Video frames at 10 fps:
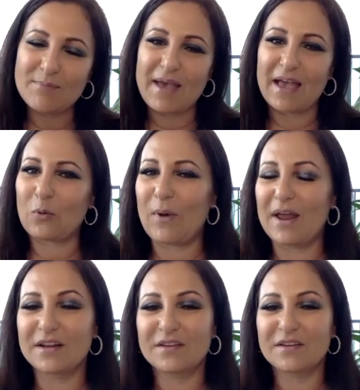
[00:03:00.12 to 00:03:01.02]
back when,
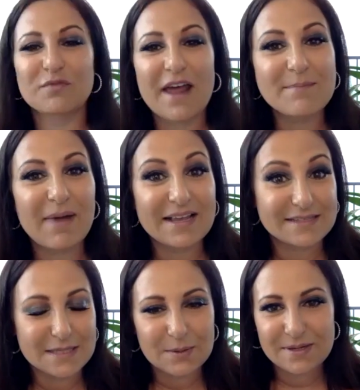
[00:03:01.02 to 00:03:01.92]
if you read my
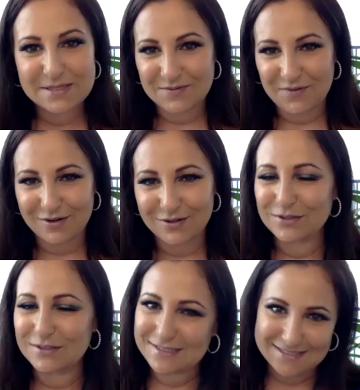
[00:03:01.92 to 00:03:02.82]
series of
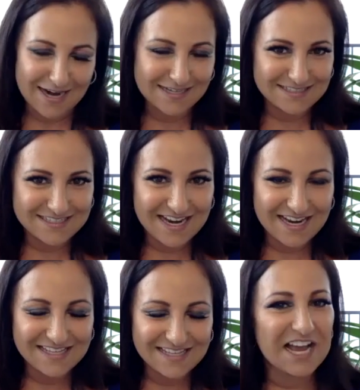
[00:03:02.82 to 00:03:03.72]
articles, 90
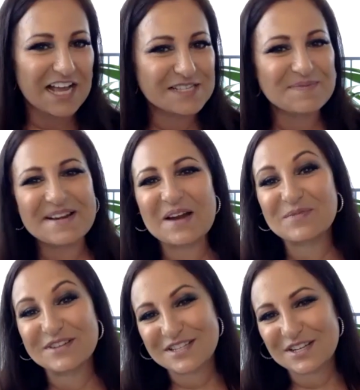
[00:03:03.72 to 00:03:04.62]
Days to Husband
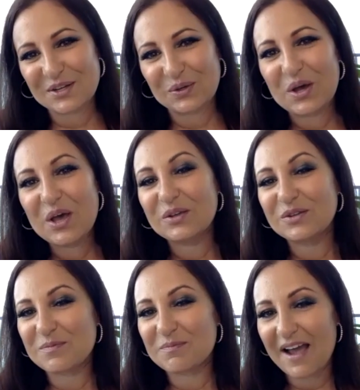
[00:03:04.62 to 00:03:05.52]
Number 2,
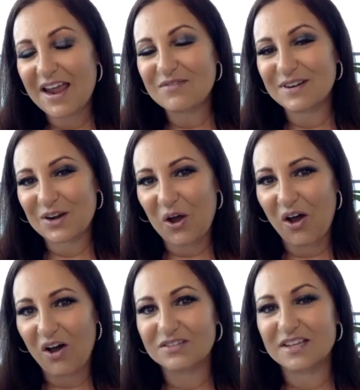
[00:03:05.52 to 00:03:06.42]
you might
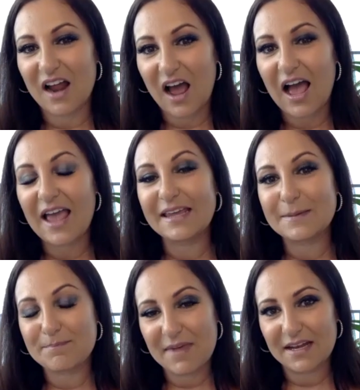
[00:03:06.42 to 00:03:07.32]
recall that I
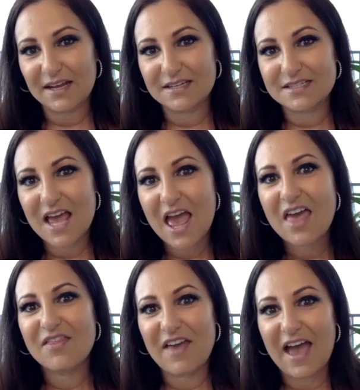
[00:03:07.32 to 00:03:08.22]
admitted
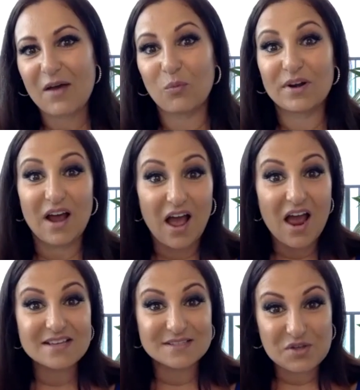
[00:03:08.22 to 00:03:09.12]
that when
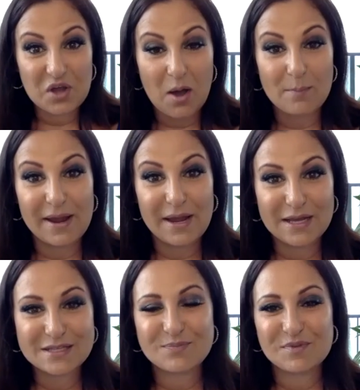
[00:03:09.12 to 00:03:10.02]
I saw my
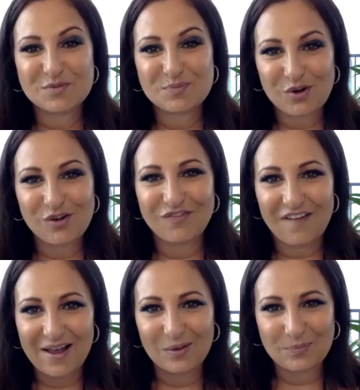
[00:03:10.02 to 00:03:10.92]
husband's
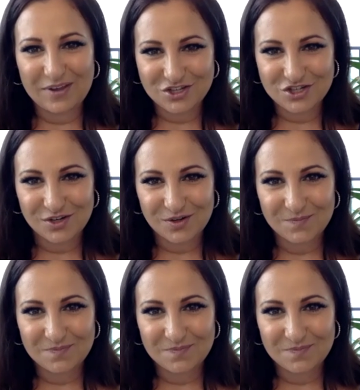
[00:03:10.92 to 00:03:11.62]
profile picture,